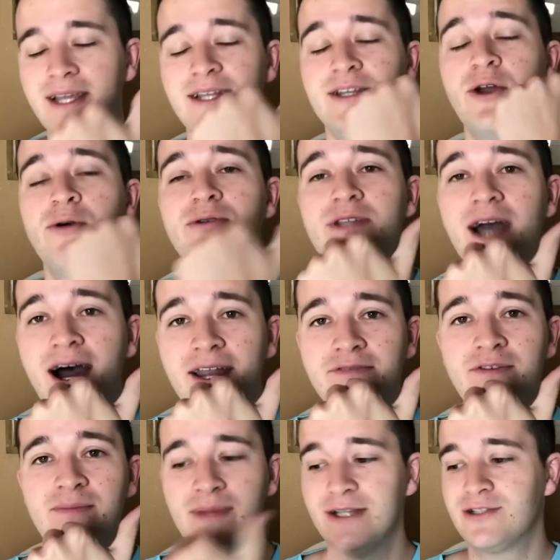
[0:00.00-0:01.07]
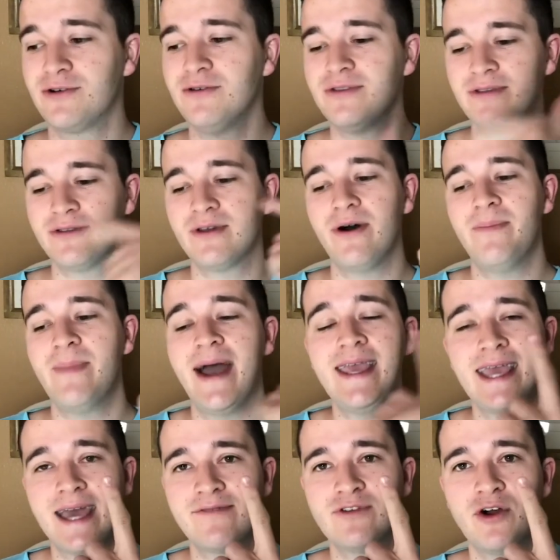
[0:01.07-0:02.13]
no Donovan Mitchell. They might
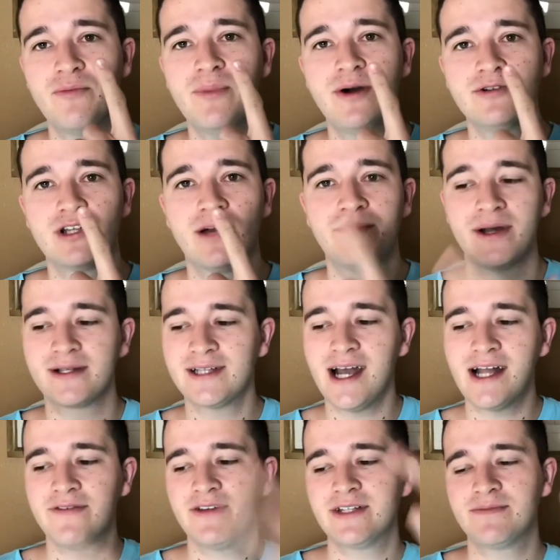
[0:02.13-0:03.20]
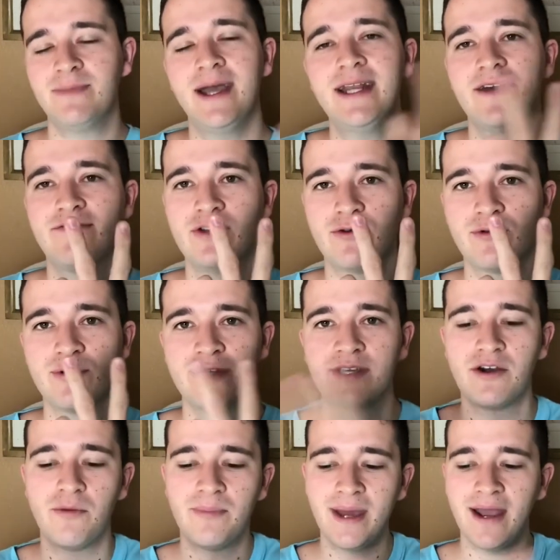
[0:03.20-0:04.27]
have no Bojan Bogdanovic, might have no Rudy
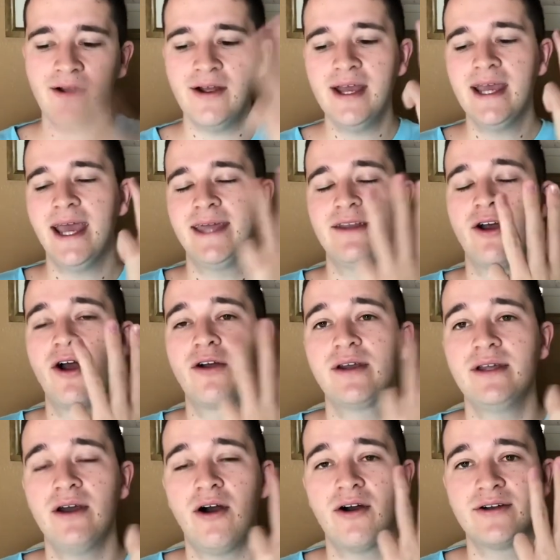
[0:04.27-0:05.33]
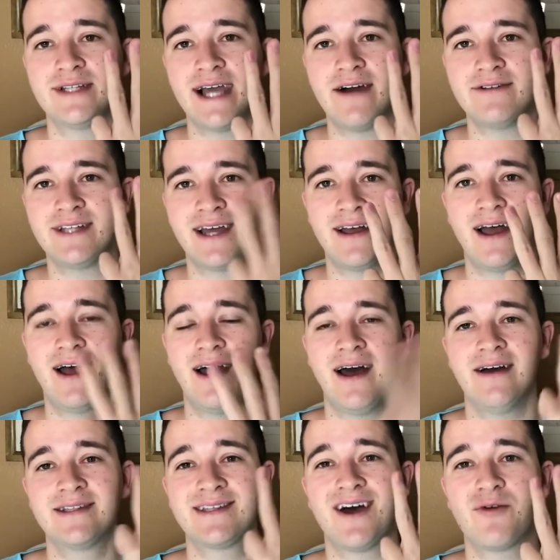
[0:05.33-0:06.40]
Gobert, and they already are down
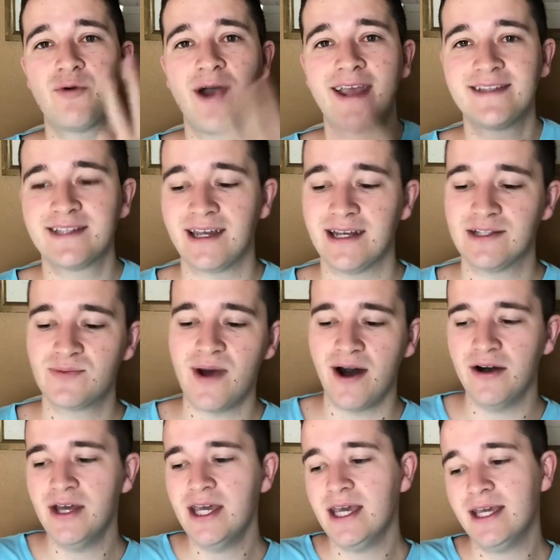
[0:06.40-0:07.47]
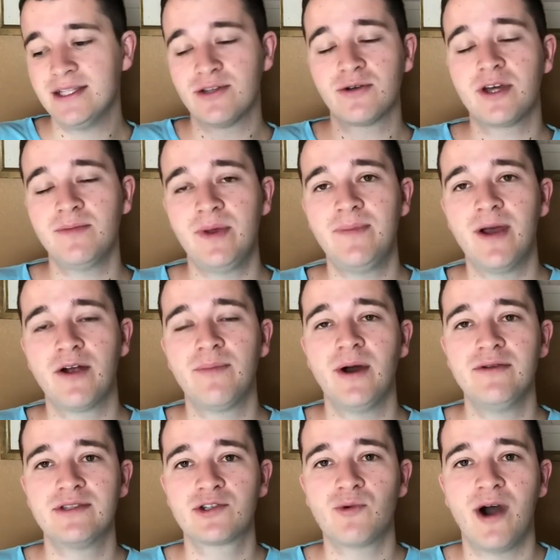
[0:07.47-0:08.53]
Hassan Whiteside as well. So it could be
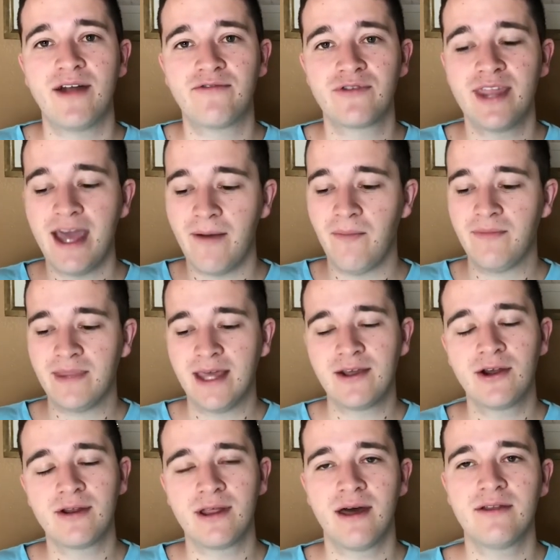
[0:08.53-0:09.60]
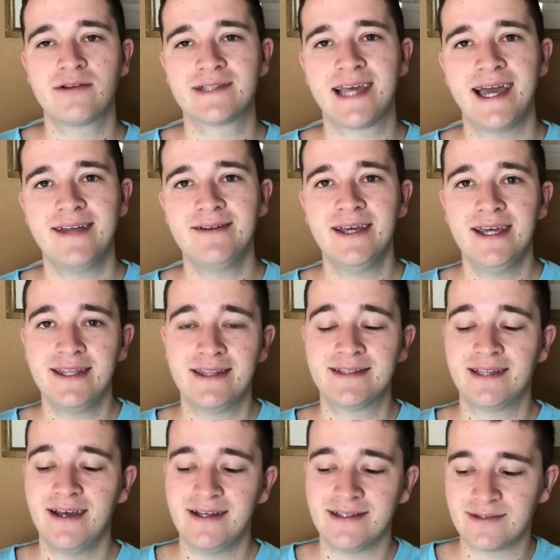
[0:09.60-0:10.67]
bare-bones squad for them. Now you go to the other side, the
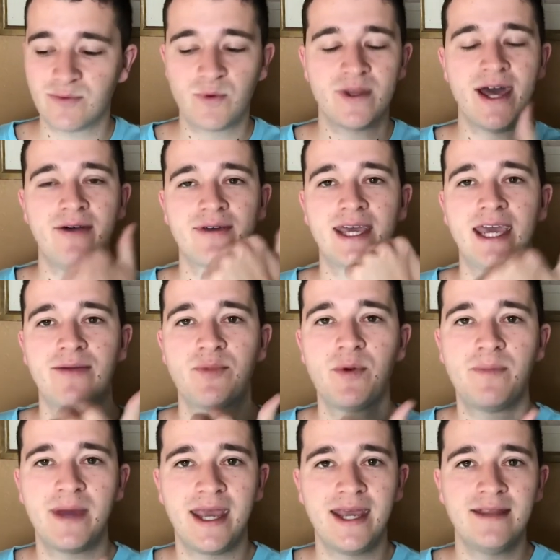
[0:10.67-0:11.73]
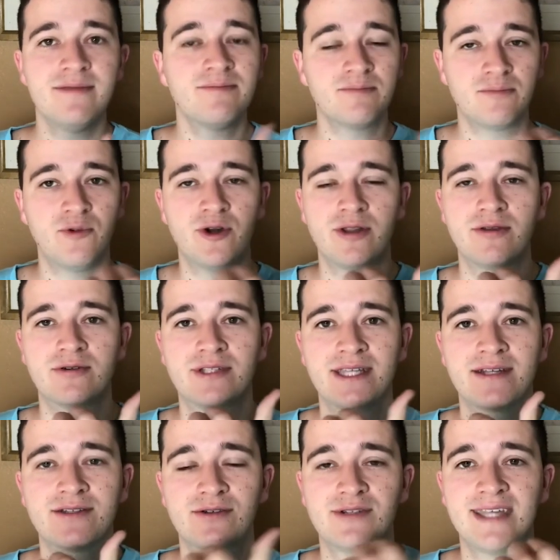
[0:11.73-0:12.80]
Suns, without Cameron Payne, one of their
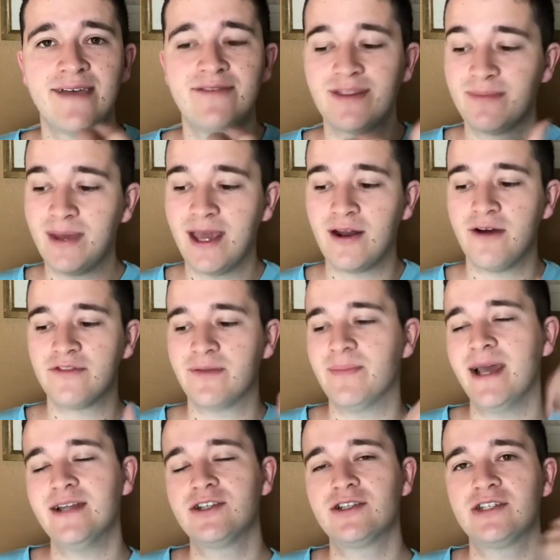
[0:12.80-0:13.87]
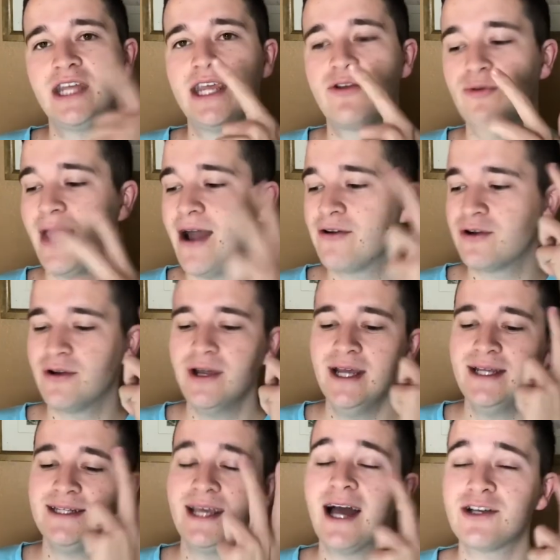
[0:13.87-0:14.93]
sixth or seventh man off the bench, Jay Crowder,
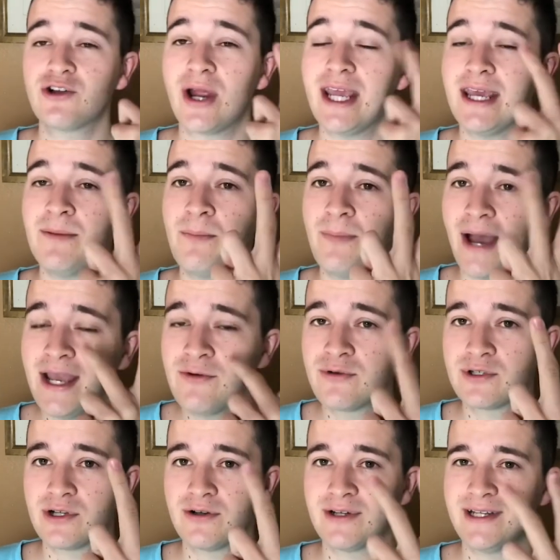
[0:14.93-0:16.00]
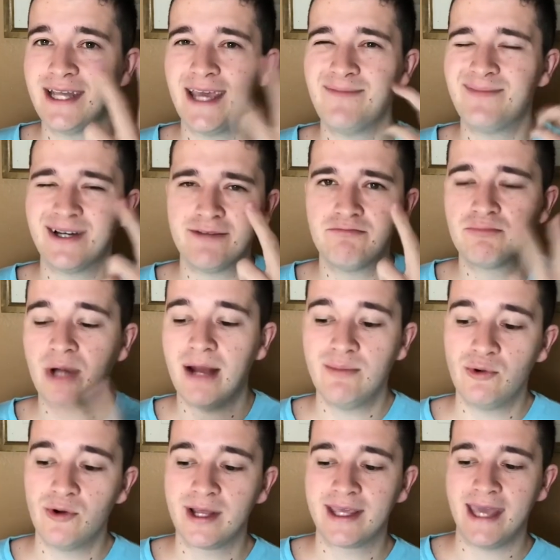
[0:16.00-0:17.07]
DeAndre Ayton might return today, but
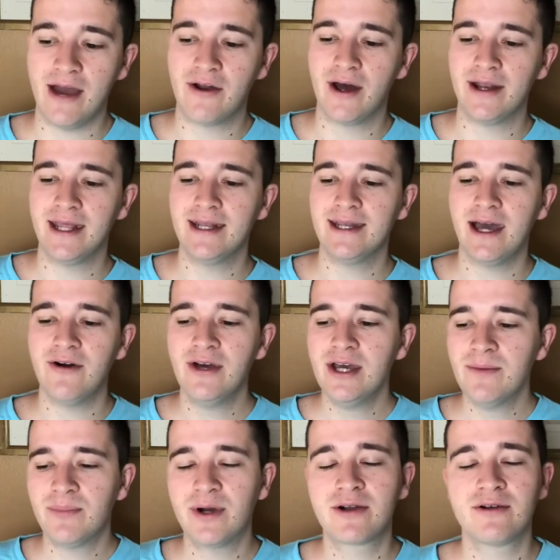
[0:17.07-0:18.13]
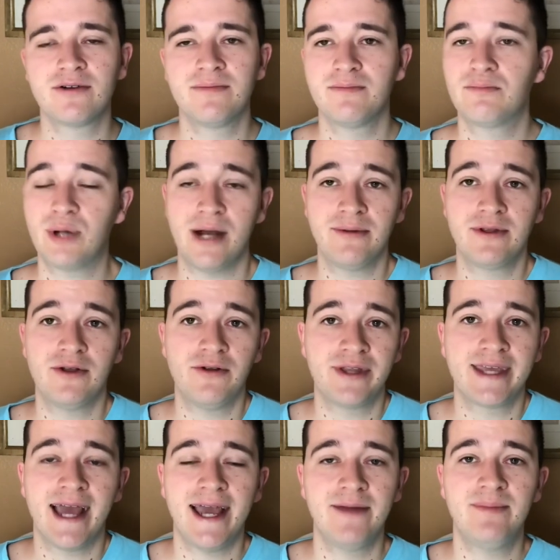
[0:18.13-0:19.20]
probably wouldn't count on it. Now, Booker, probably the only
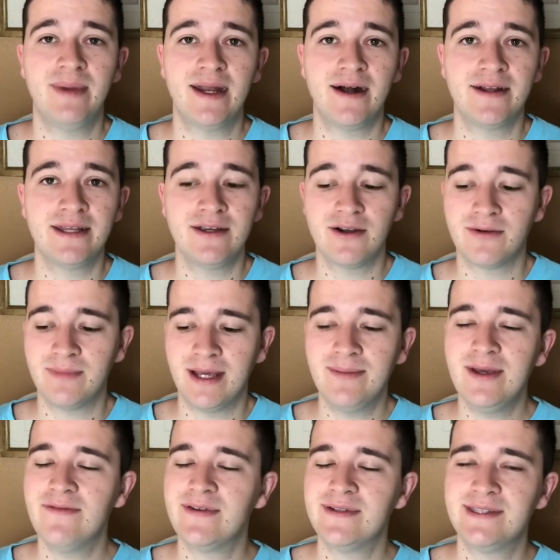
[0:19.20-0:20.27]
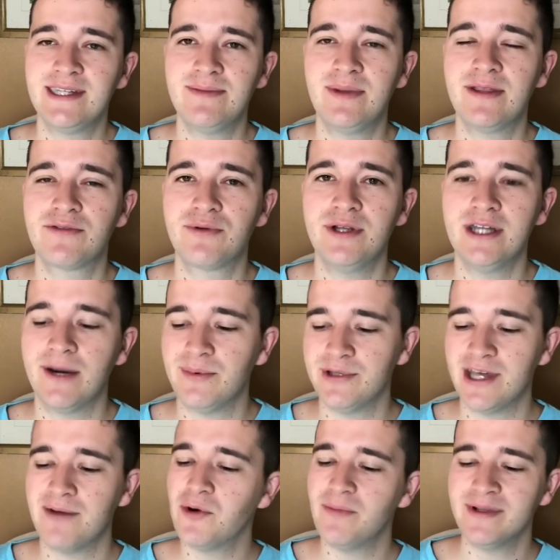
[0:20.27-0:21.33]
guy I'd bet on here, maybe even CP3
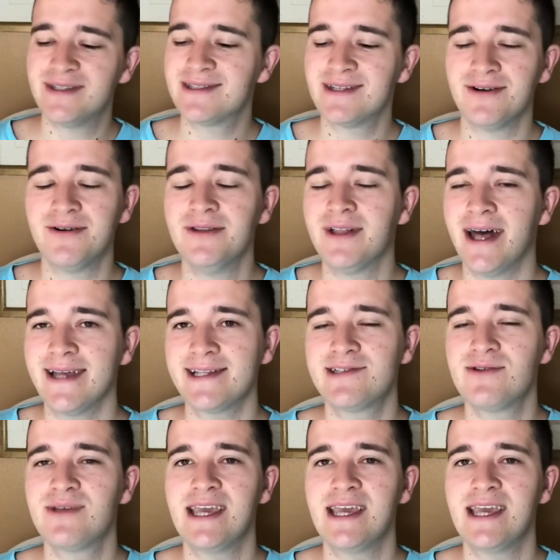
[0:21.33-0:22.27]
double-double, but still, the last two